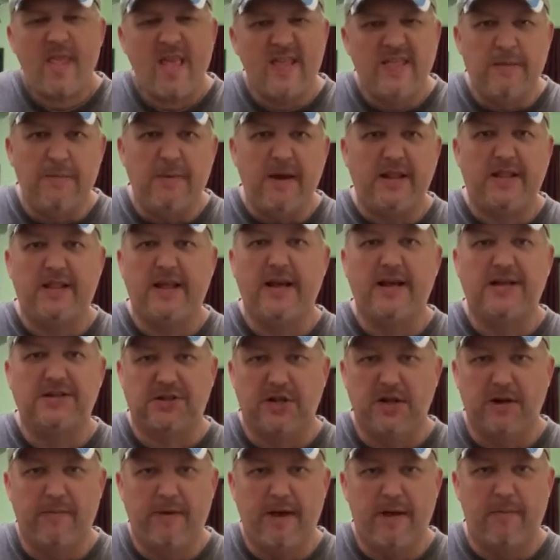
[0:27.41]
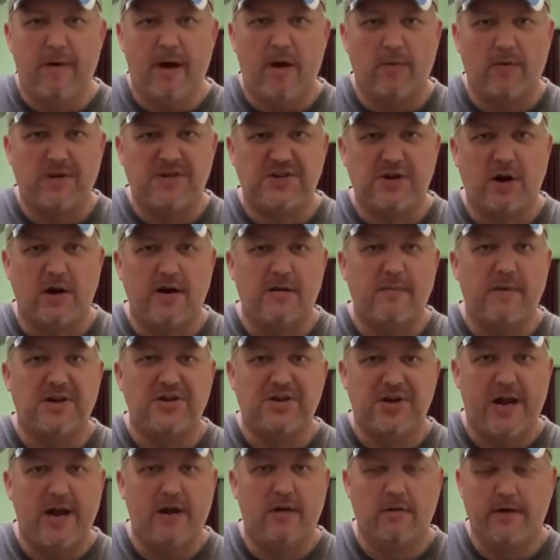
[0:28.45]
The big thing is going to be about restarting my
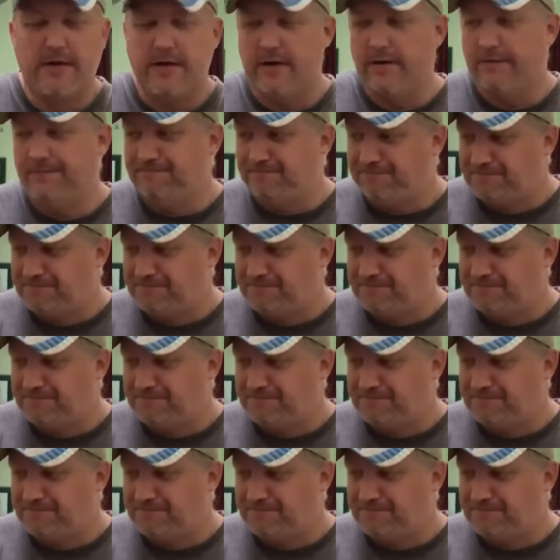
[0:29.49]
channel here.